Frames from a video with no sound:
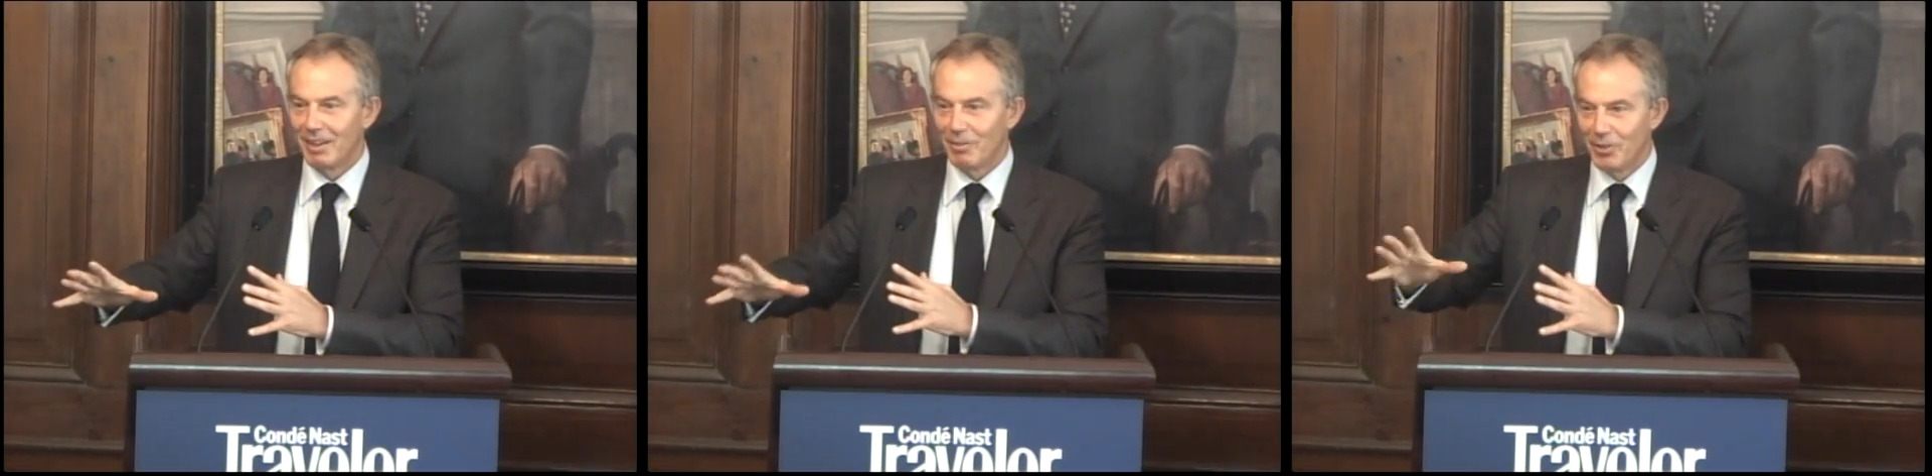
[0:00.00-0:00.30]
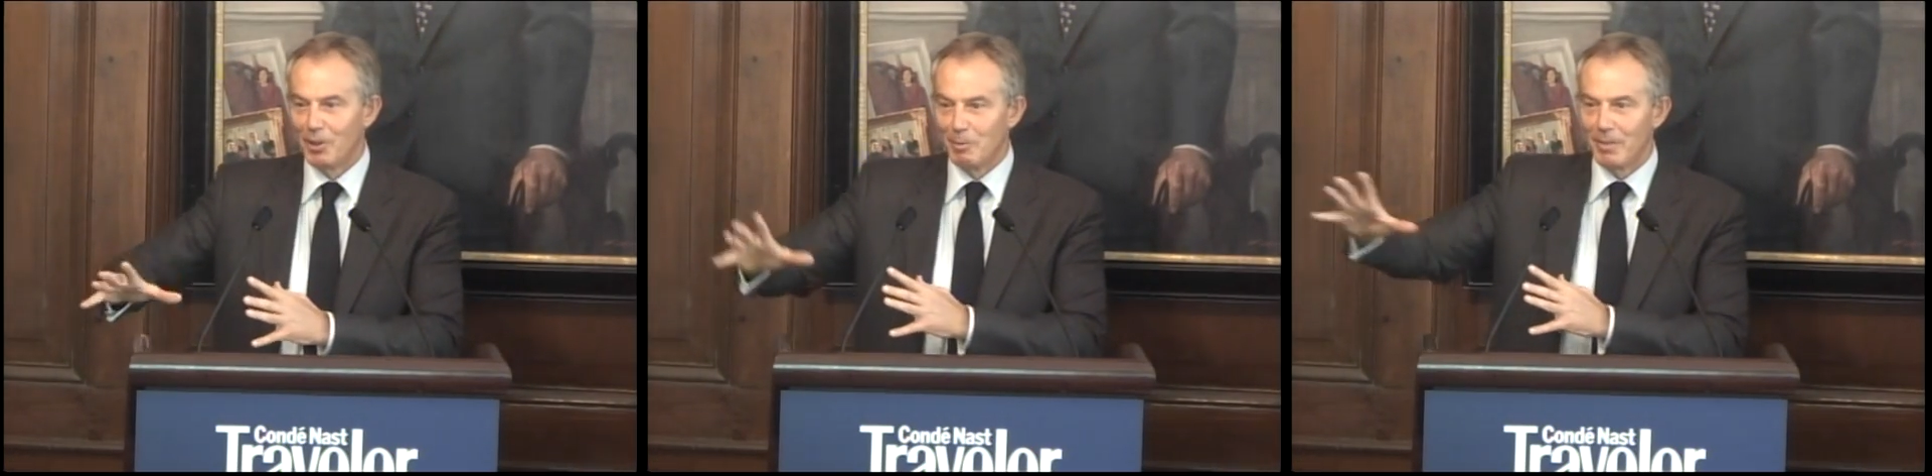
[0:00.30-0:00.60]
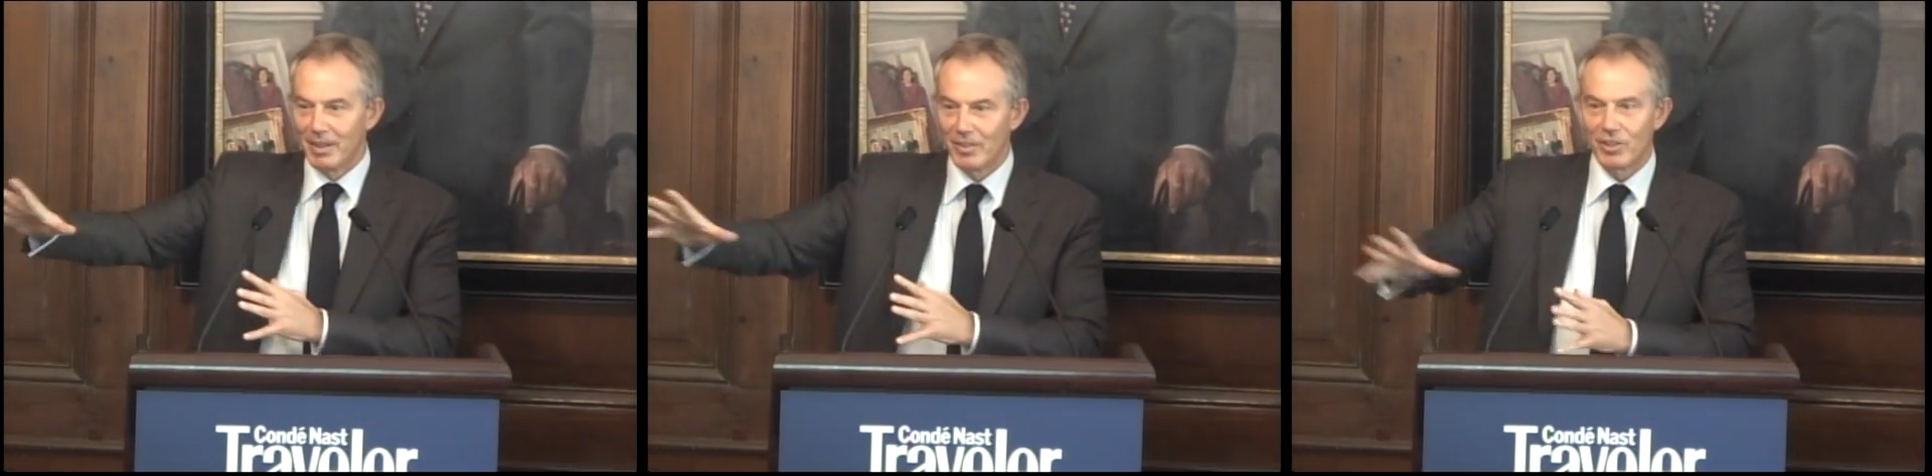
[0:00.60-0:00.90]
the tomb
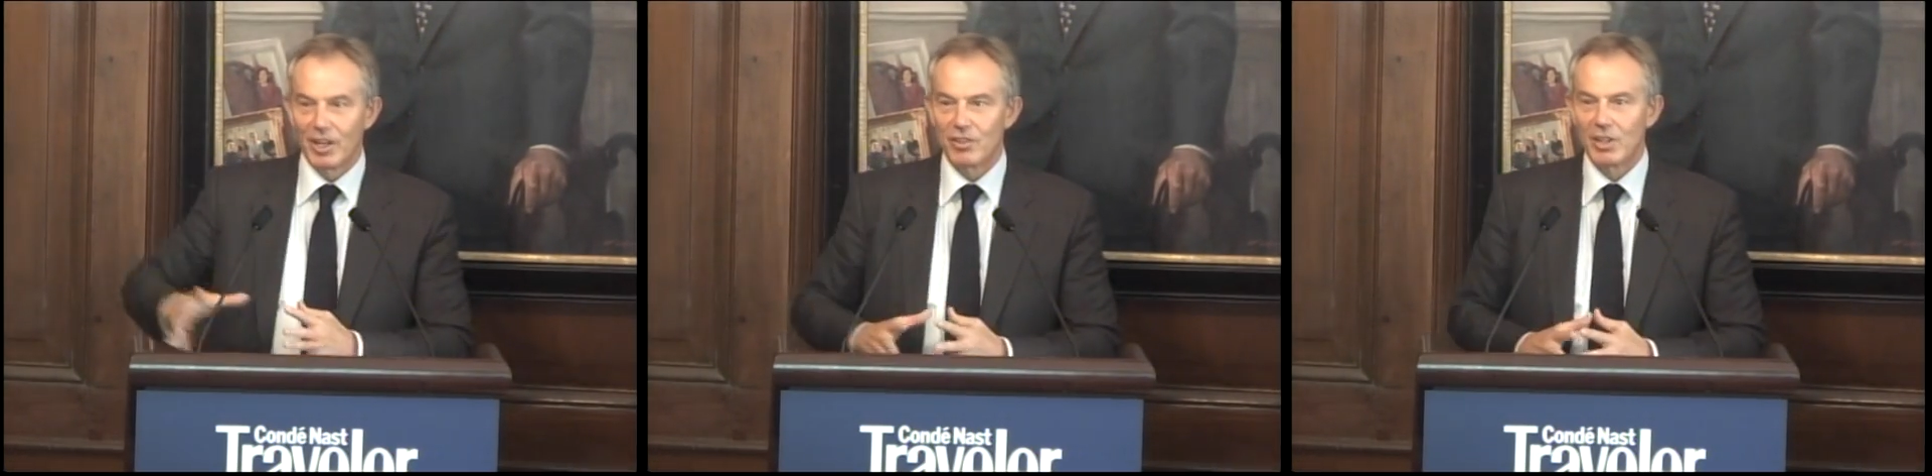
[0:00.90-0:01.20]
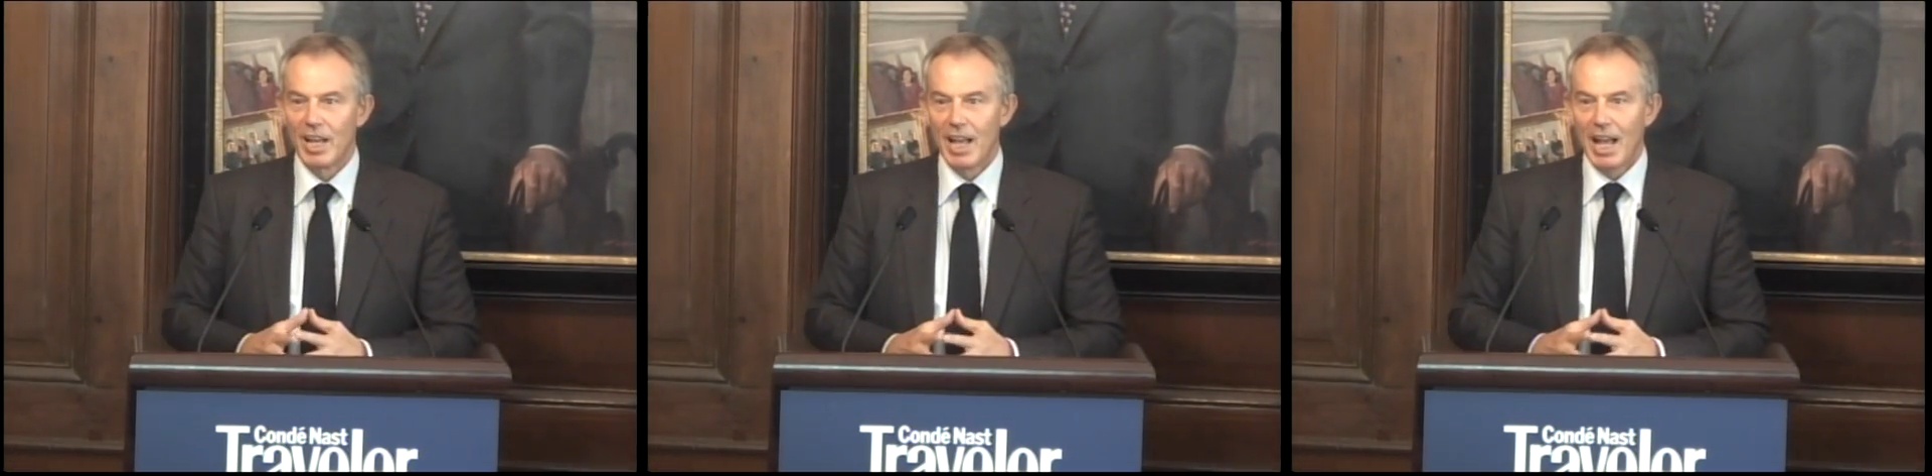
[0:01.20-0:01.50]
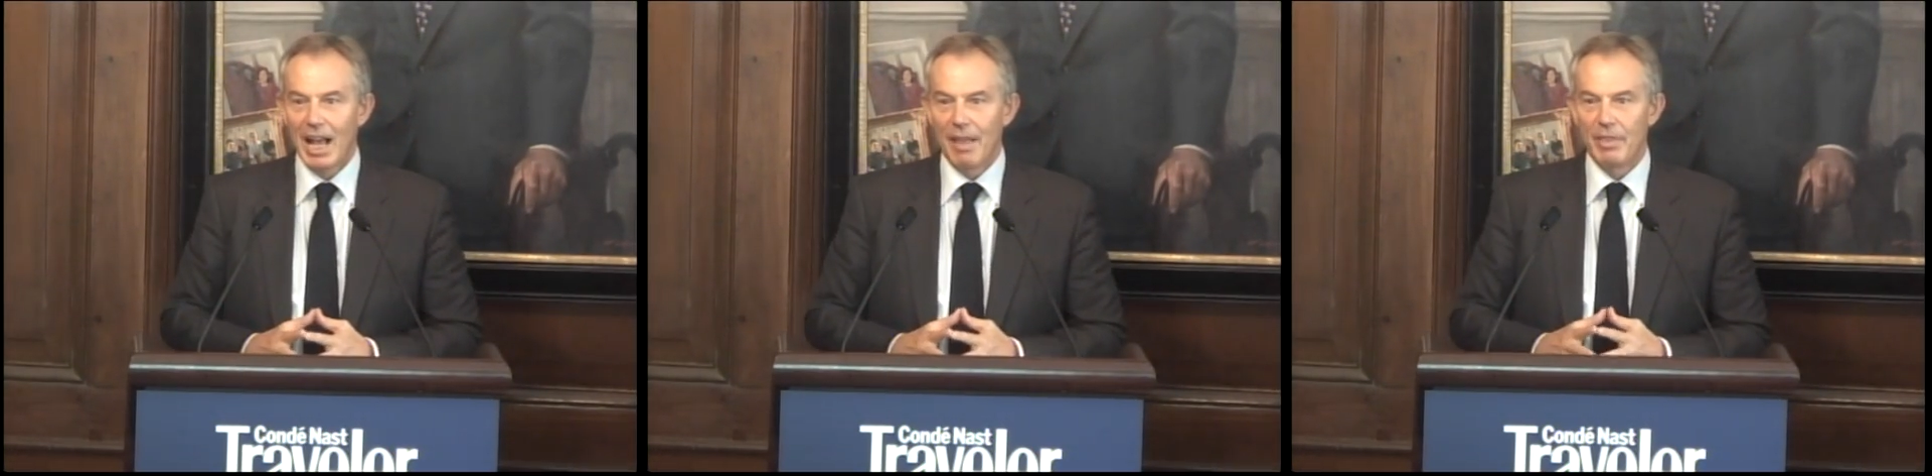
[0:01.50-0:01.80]
and the church,
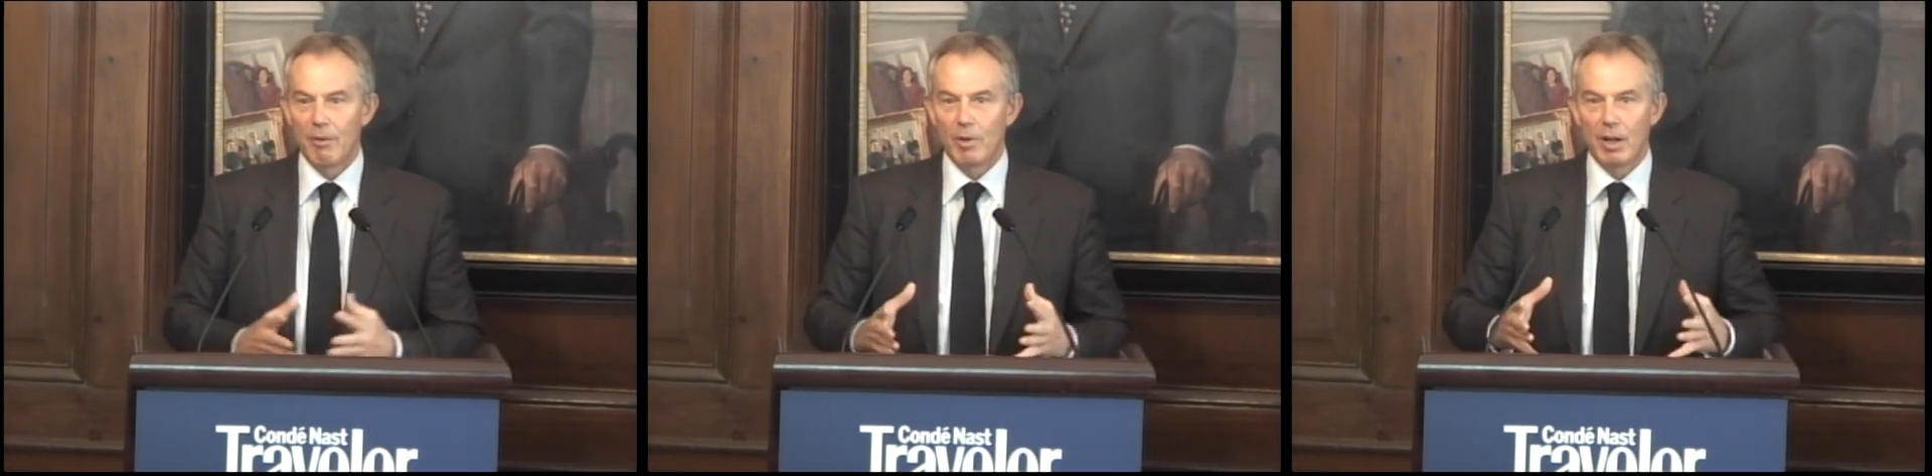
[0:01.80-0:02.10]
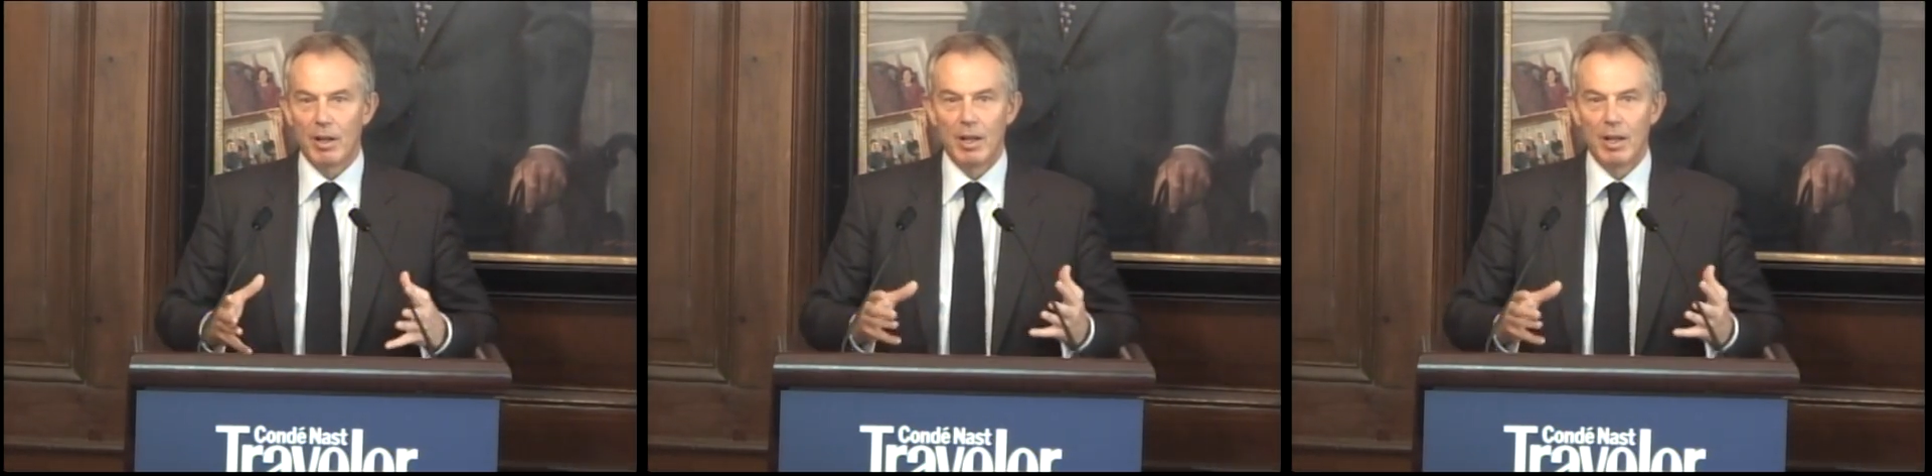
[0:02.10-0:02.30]
and there are